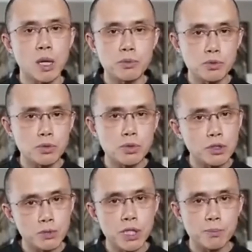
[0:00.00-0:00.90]
top
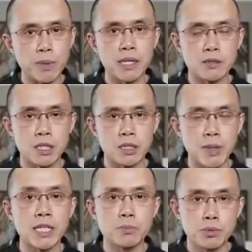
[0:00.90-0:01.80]
2 or 3
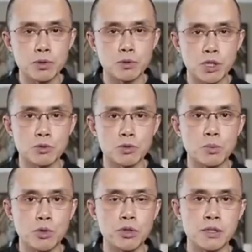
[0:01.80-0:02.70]
mining pools will
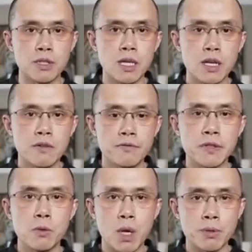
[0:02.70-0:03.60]
control more than
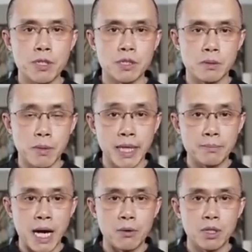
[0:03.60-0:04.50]
51% of the
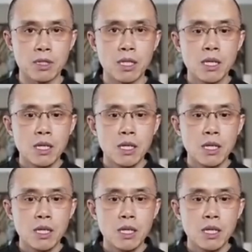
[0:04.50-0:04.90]
mining power.